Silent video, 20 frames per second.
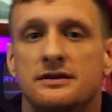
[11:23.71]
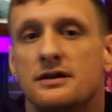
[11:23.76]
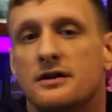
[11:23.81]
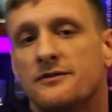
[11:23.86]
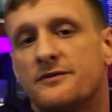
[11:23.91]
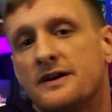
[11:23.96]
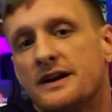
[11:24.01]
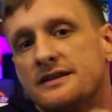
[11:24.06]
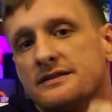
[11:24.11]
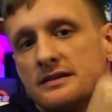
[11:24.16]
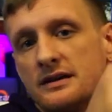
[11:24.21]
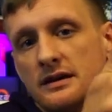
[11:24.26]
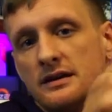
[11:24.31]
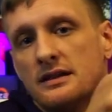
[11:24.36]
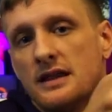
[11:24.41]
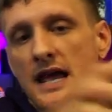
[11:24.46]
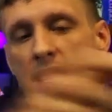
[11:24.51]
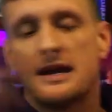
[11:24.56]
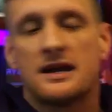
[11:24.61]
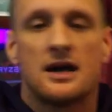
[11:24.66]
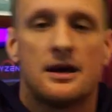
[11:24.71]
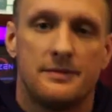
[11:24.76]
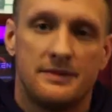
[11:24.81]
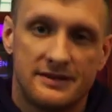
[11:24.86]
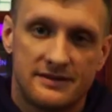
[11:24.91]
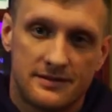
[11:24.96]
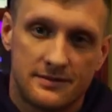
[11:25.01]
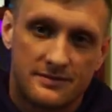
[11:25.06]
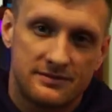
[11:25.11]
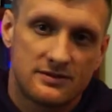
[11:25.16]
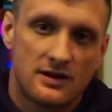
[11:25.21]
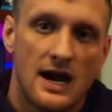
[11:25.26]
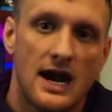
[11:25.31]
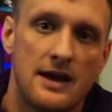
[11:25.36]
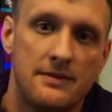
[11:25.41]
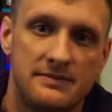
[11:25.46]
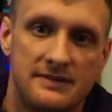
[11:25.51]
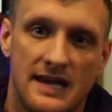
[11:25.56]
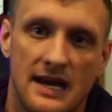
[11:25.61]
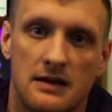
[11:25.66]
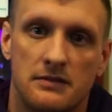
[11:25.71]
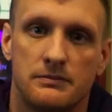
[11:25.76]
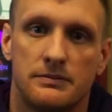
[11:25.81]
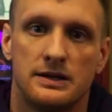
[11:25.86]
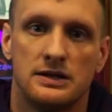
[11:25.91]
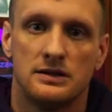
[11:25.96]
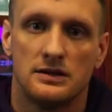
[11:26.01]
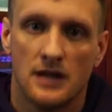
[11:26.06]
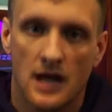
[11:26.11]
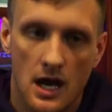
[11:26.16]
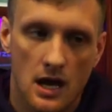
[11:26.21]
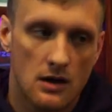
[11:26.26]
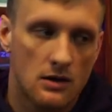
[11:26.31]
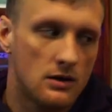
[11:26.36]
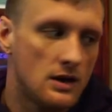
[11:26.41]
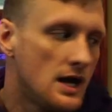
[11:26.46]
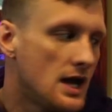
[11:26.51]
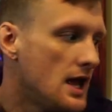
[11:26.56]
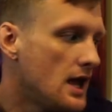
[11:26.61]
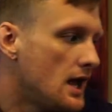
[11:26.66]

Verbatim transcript: Don't forget to like, comment, subscribe down below.